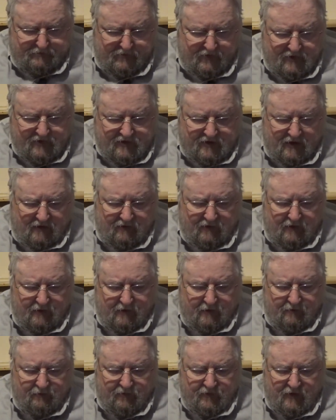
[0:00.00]

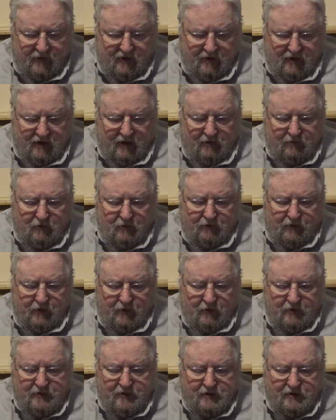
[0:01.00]
Seventh, He
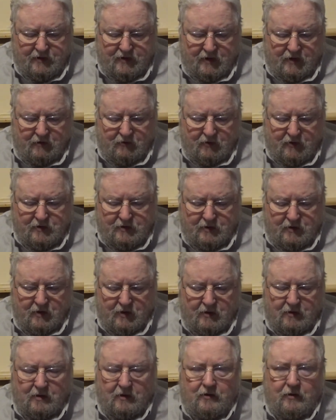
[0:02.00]
reveals His secrets
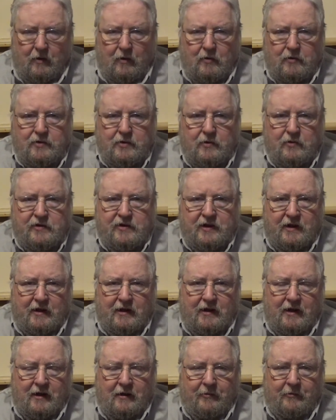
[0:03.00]
to those who
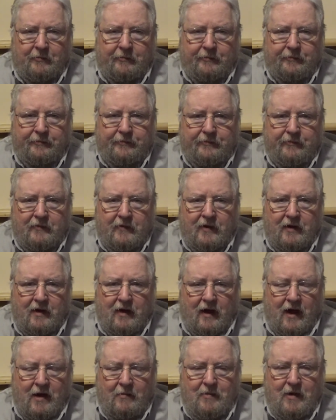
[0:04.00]
seek Him.
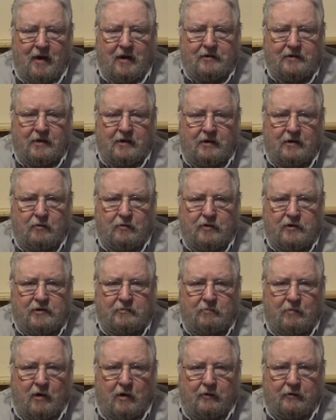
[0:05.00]
I'm asking you this
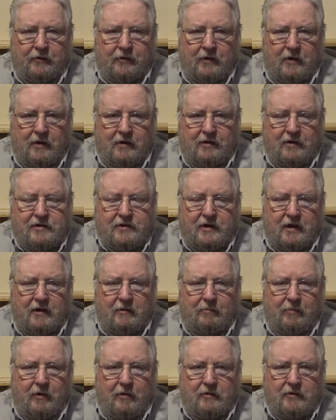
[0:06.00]
month to set
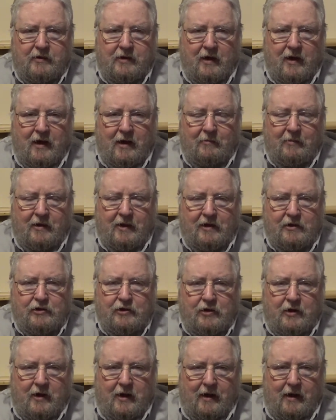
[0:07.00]
apart time each
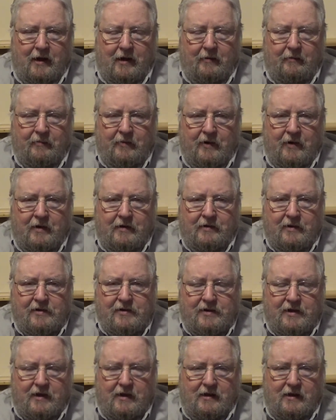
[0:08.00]
day to
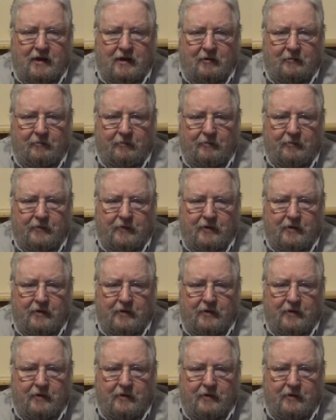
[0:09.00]
seek Him,